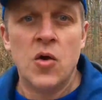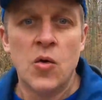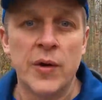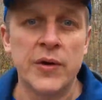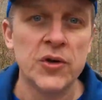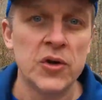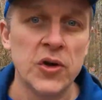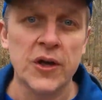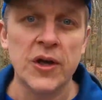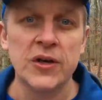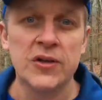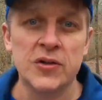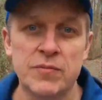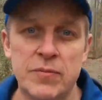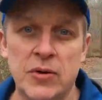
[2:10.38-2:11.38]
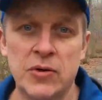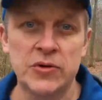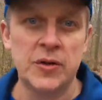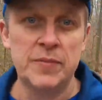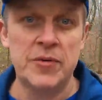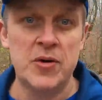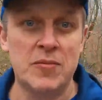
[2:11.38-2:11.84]
When you're looking to build
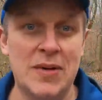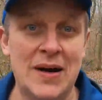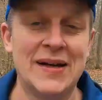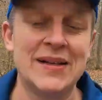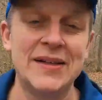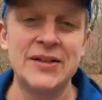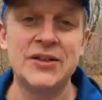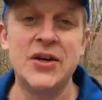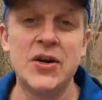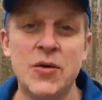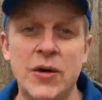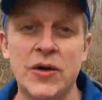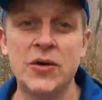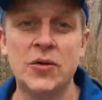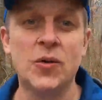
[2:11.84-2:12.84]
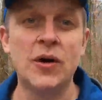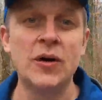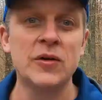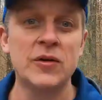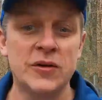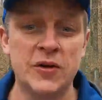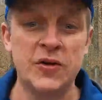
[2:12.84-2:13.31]
up your mileage, what you're
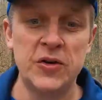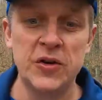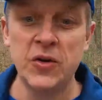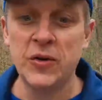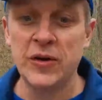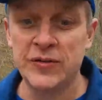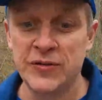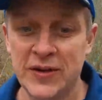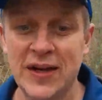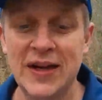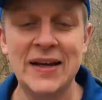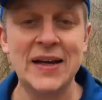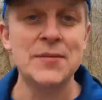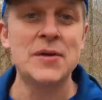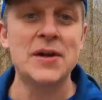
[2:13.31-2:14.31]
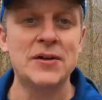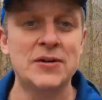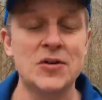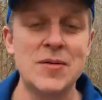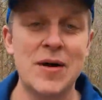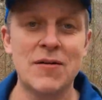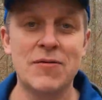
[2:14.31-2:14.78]
wanting to do is, again, limit it
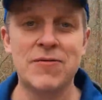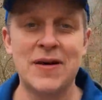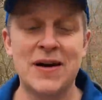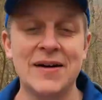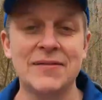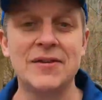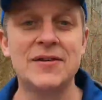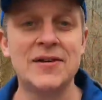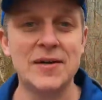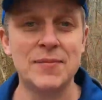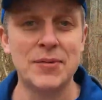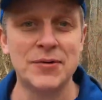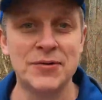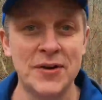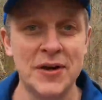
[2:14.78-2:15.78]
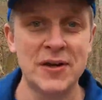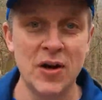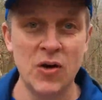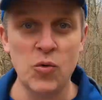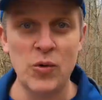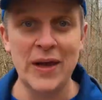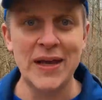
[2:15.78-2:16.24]
to about 5 to 10%
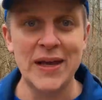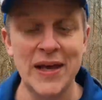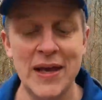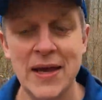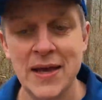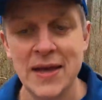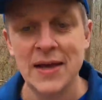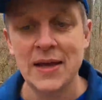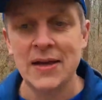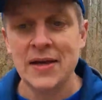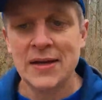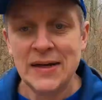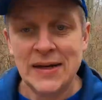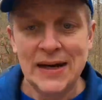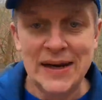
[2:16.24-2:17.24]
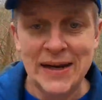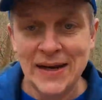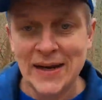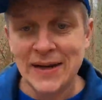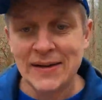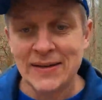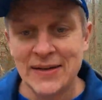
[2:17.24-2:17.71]
a week.
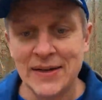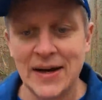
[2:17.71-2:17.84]
And